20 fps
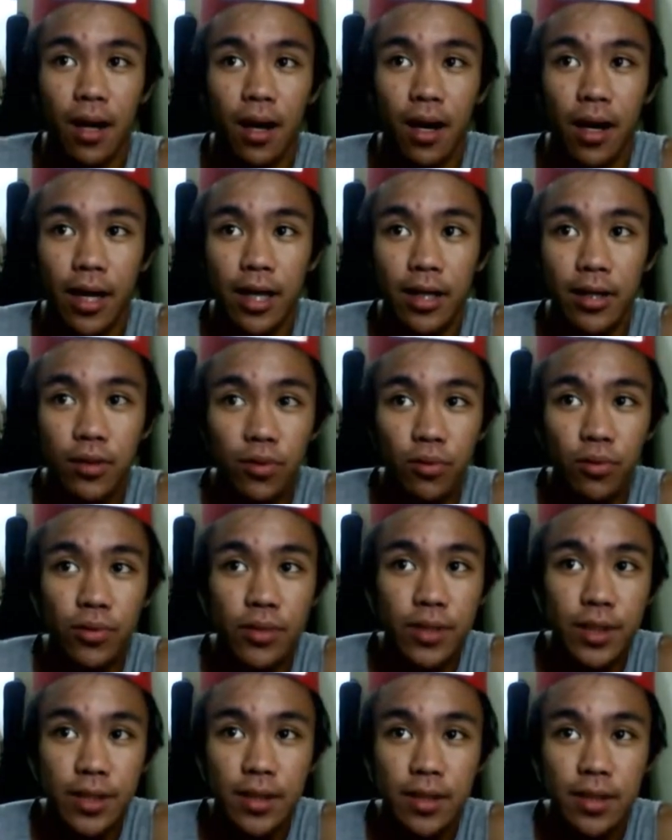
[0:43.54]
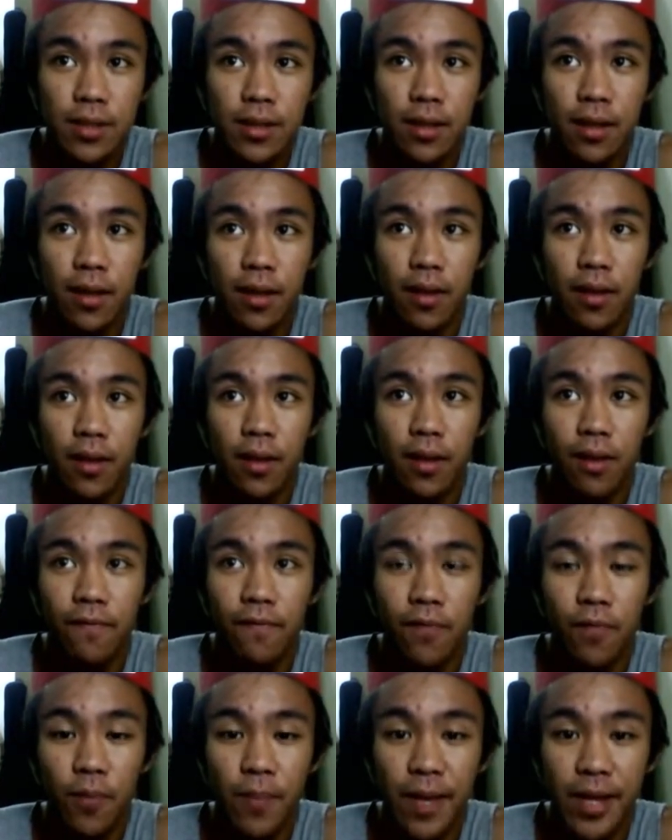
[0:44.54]
induce the
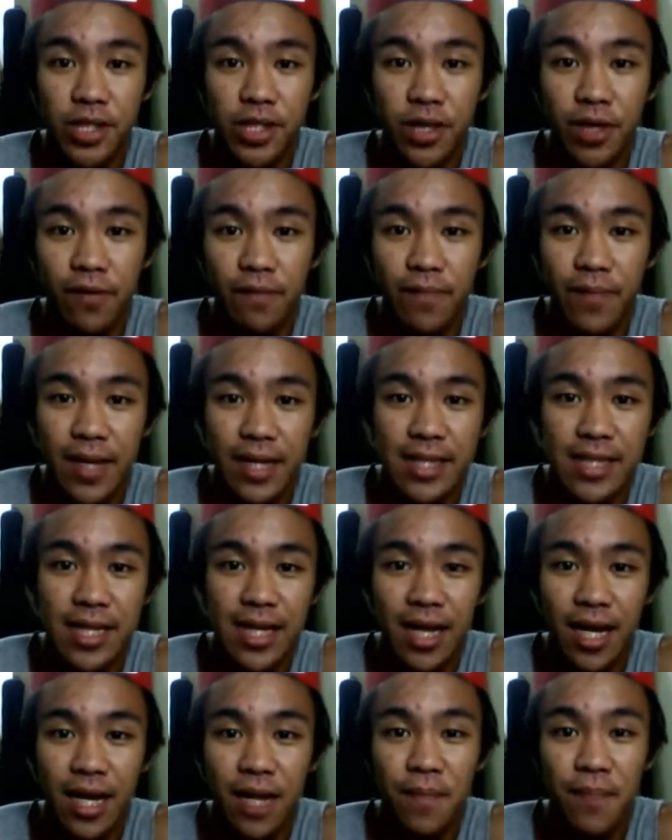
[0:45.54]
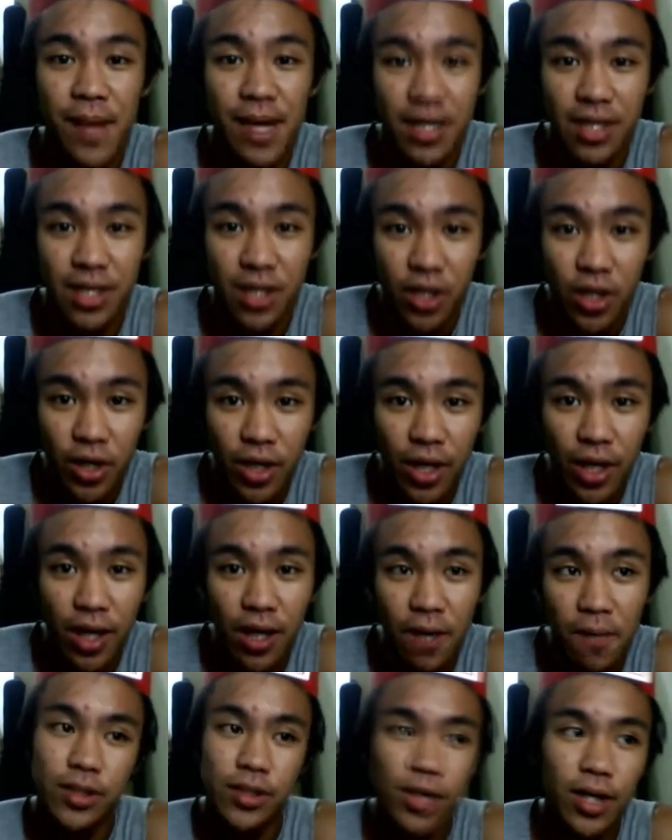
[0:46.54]
formation of penicillin in
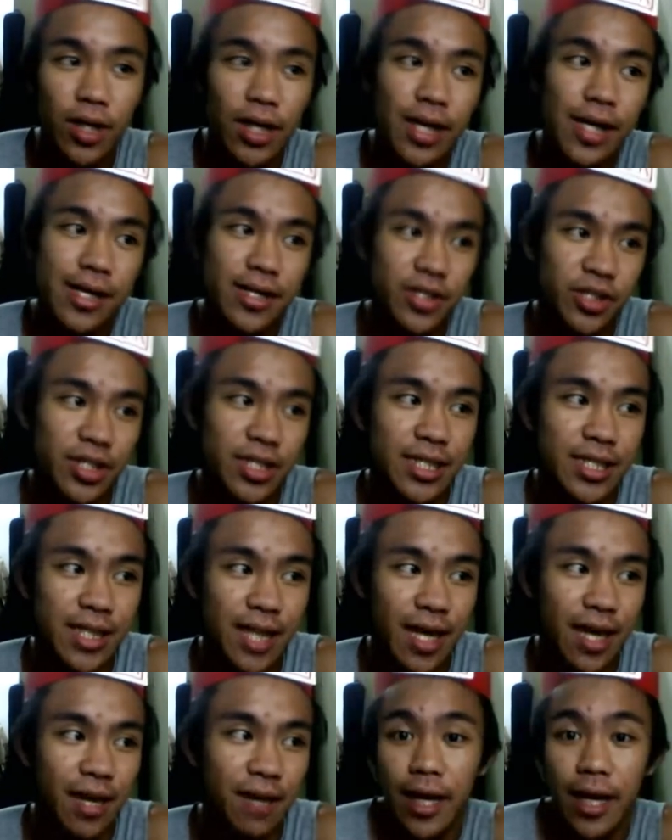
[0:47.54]
bacteria. It's really interesting.